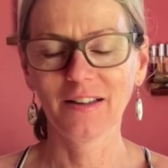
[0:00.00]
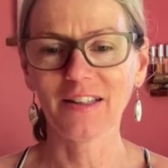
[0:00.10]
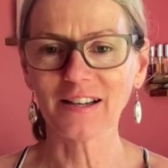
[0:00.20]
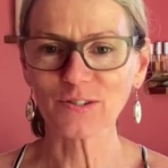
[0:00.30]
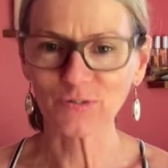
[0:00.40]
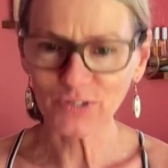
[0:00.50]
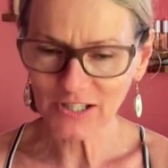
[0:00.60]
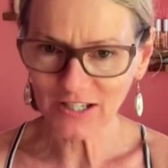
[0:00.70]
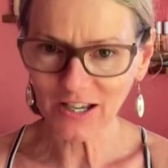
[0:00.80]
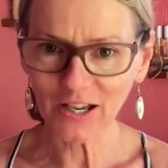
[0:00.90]
That's
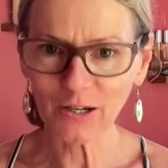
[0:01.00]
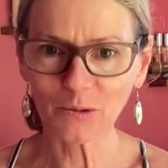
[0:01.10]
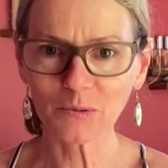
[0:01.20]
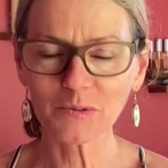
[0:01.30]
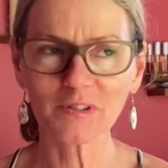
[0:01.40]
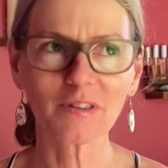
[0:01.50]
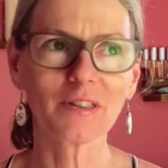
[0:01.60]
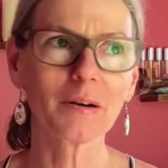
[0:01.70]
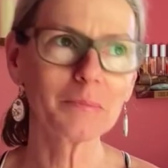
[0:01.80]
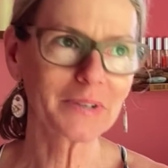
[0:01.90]
videos,
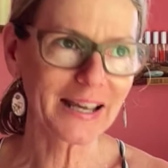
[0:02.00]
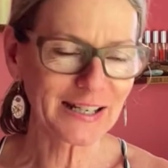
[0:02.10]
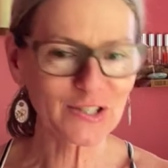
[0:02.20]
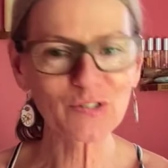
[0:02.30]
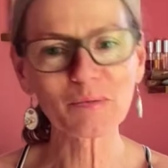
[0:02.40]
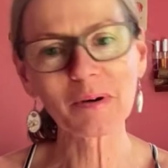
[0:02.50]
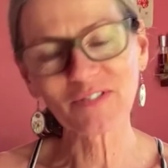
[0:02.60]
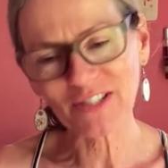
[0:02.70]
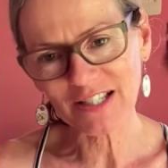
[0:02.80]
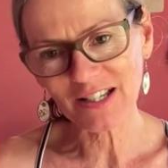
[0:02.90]
thumbnails for my
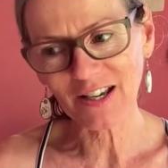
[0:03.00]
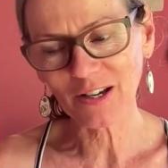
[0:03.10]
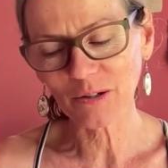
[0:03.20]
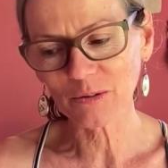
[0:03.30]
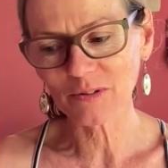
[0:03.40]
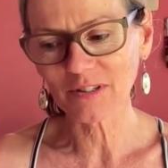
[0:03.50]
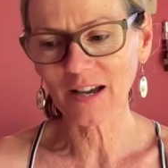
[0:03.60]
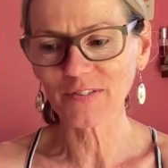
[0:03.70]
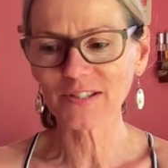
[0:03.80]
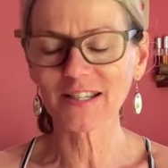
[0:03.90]
videos,
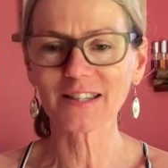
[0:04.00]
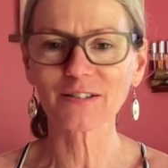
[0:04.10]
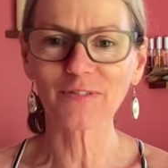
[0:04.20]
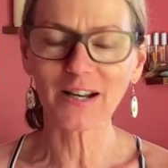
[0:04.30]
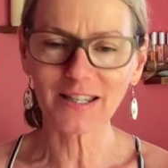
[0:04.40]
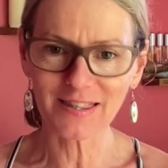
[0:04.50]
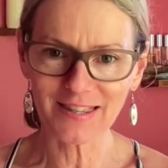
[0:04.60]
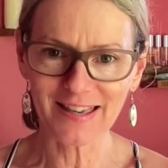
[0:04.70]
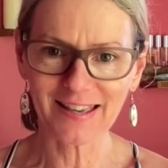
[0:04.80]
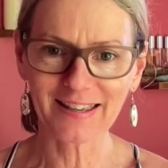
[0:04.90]
have I said the right
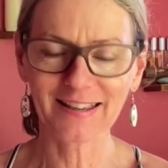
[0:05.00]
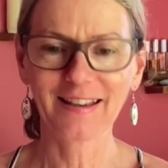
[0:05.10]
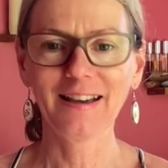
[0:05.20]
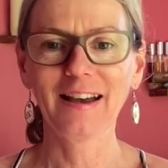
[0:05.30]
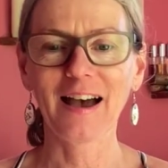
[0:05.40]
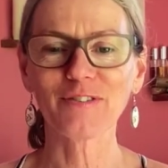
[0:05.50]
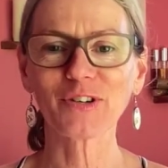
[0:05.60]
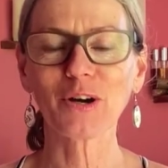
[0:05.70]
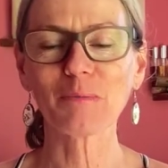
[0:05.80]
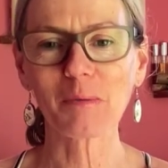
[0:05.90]
thing, have I
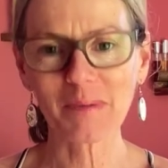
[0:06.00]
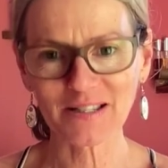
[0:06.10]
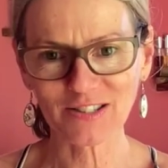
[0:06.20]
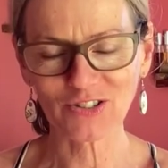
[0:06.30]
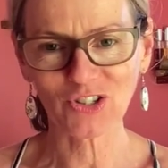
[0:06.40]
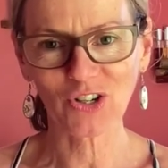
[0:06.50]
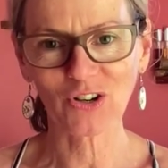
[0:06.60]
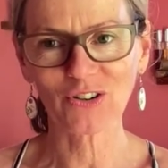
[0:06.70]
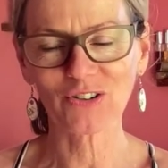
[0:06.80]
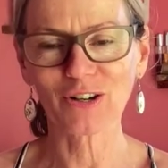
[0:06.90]
got my message
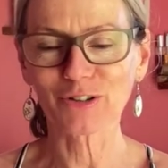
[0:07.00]
across,